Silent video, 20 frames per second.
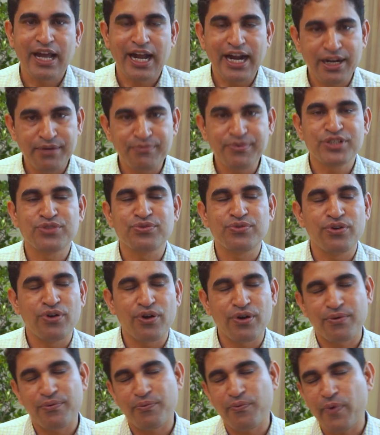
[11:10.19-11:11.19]
and we should
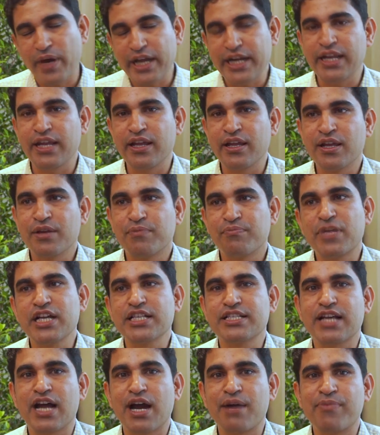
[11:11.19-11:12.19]
not worry
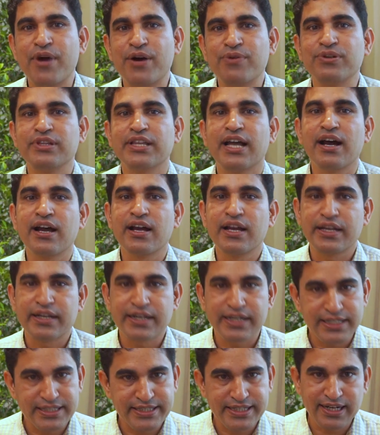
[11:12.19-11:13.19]
much about the
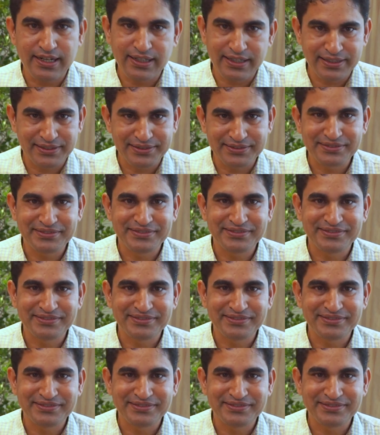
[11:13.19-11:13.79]
result.